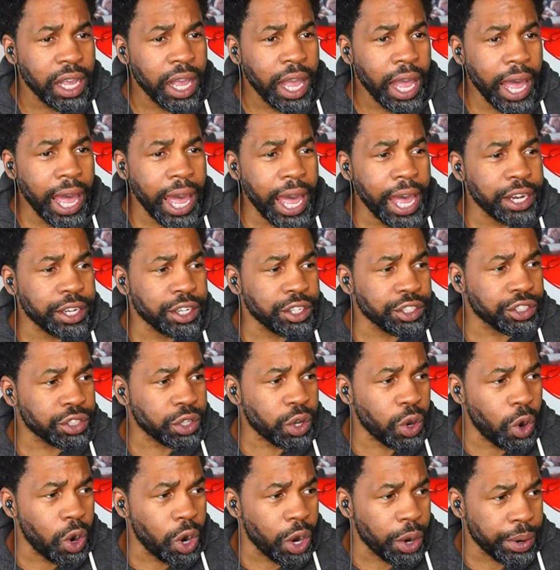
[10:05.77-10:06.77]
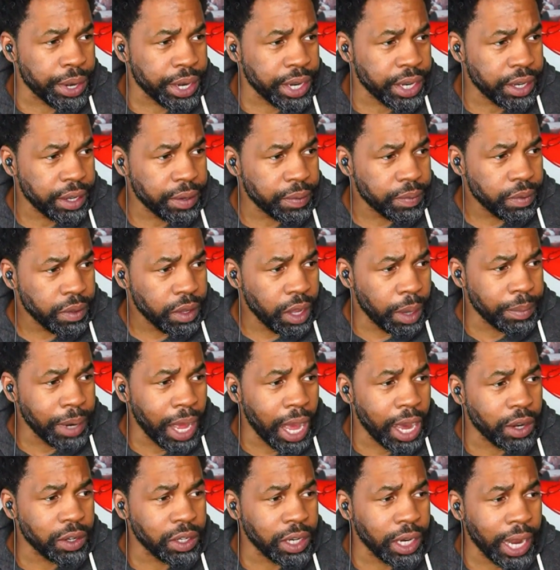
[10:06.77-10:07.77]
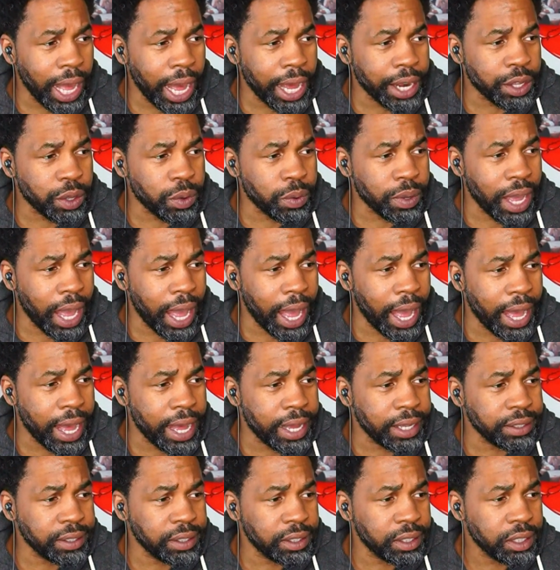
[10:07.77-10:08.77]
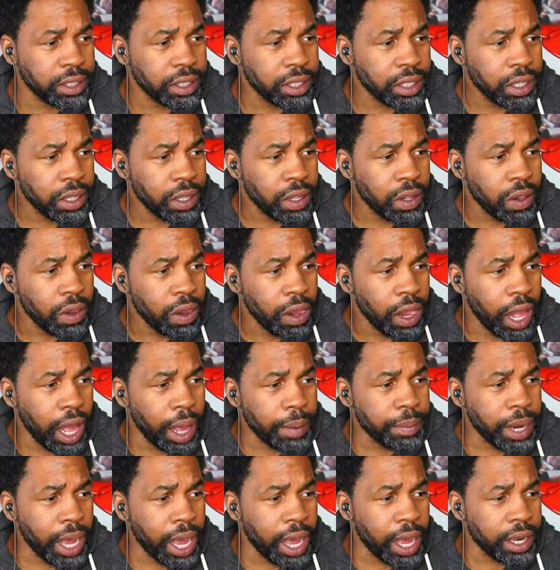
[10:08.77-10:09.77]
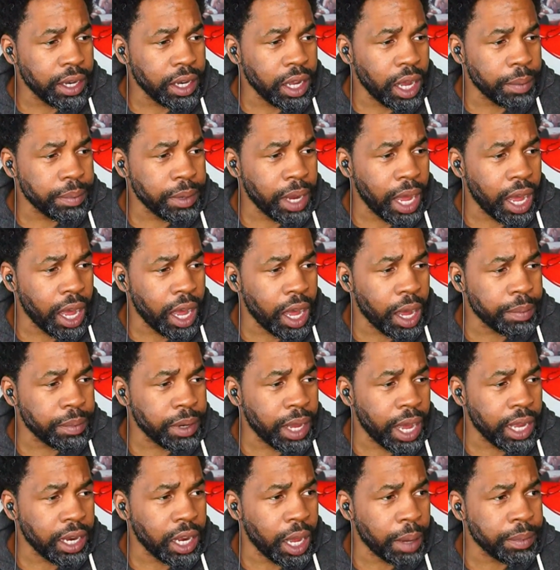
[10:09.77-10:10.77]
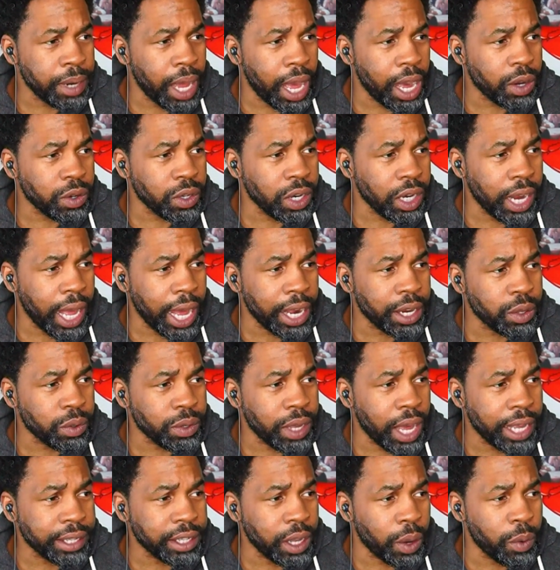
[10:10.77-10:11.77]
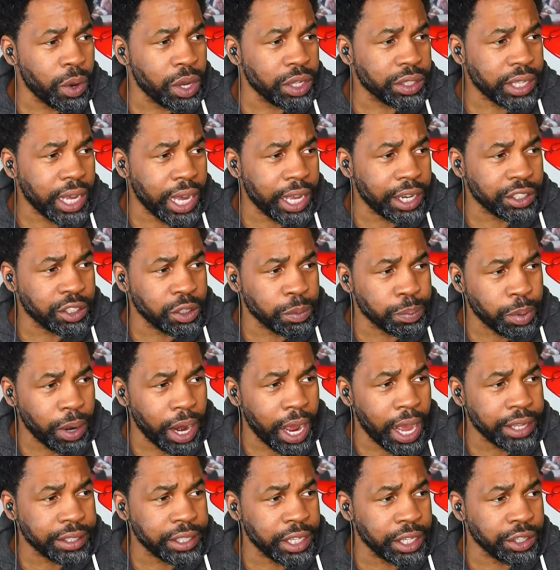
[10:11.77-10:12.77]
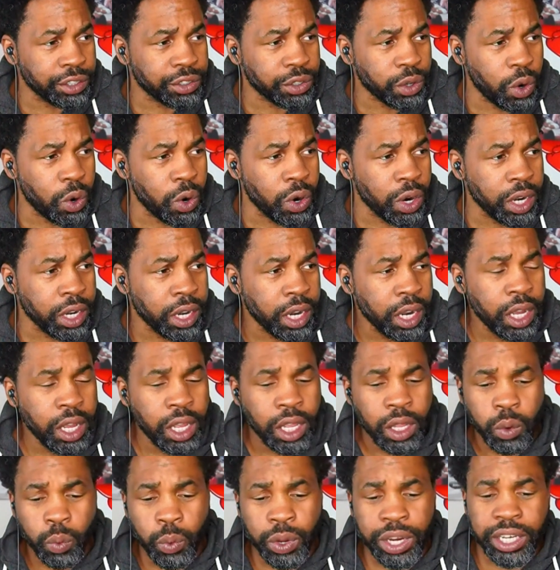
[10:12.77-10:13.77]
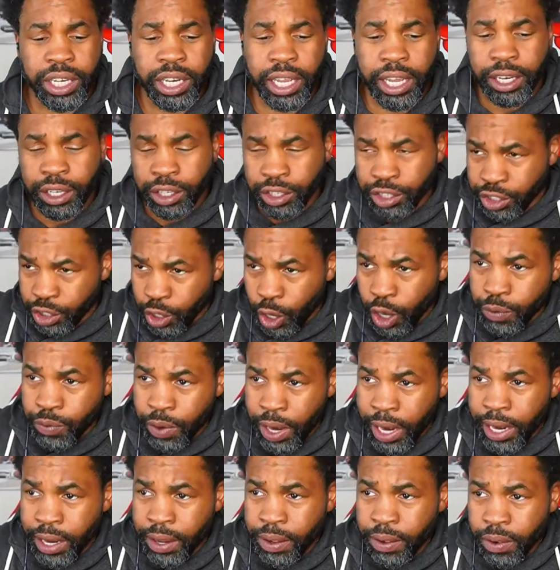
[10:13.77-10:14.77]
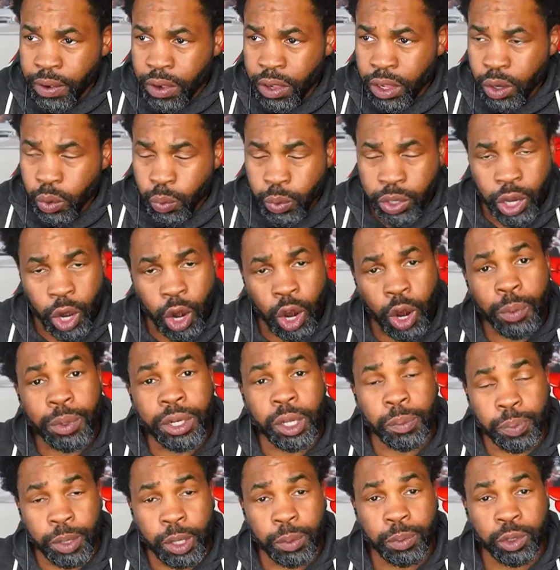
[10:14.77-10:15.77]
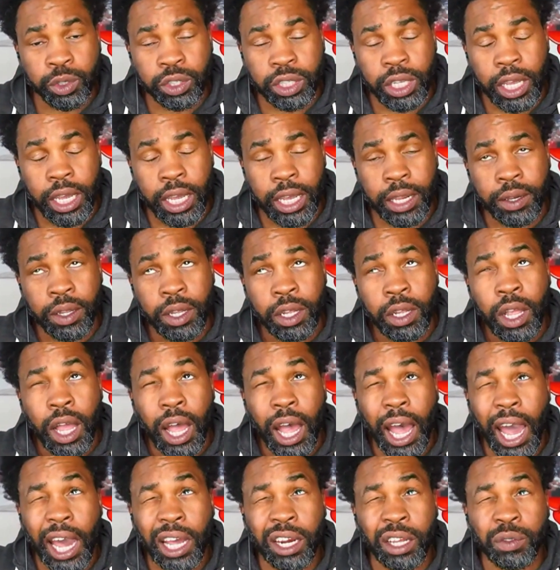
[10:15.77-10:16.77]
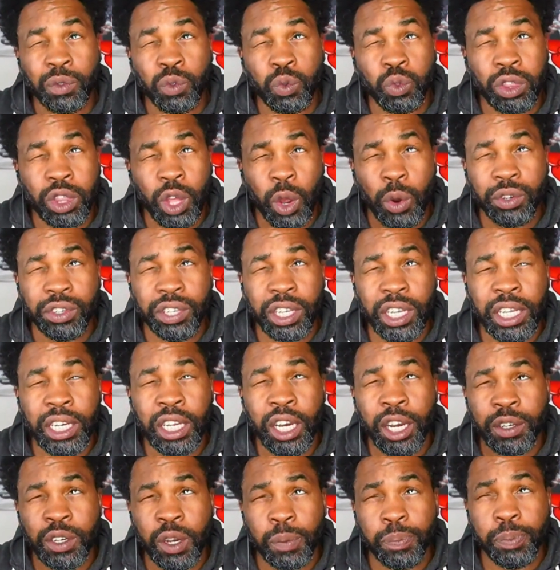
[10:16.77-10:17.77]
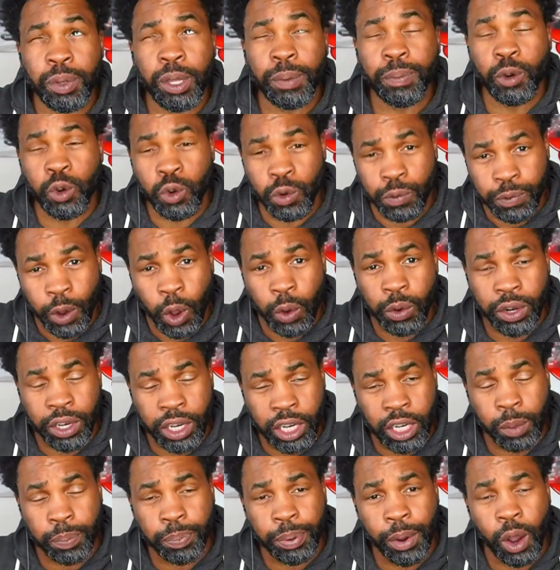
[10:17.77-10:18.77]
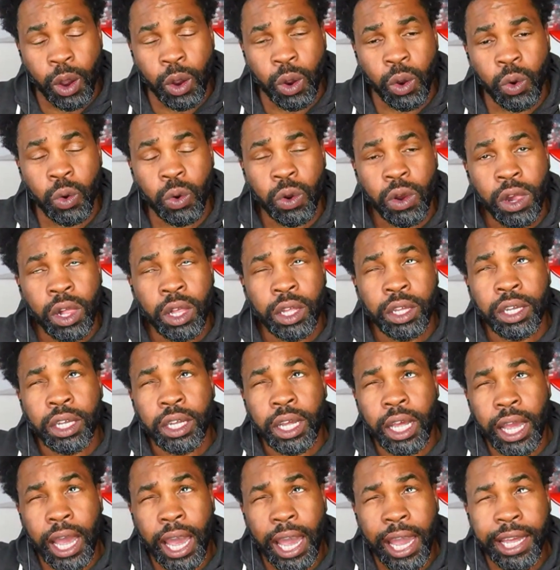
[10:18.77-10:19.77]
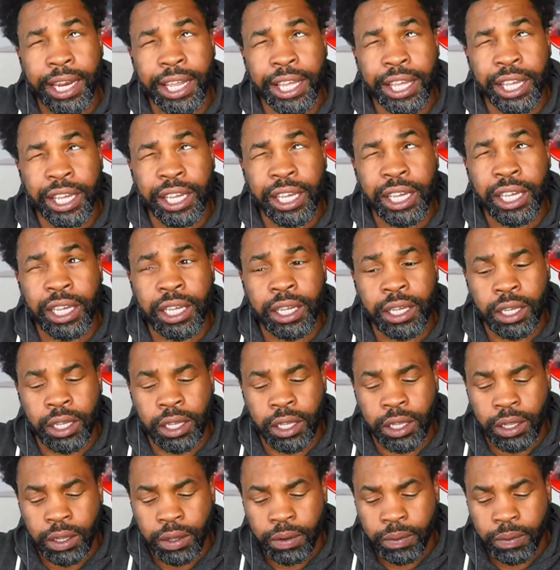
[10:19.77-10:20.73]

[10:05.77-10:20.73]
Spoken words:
at the scoring. I'm not going to lie to you guys. I was kind of surprised at the scoring. We did the survey. We heard what the people said. Out of 1,300 people who voted in the poll, 81%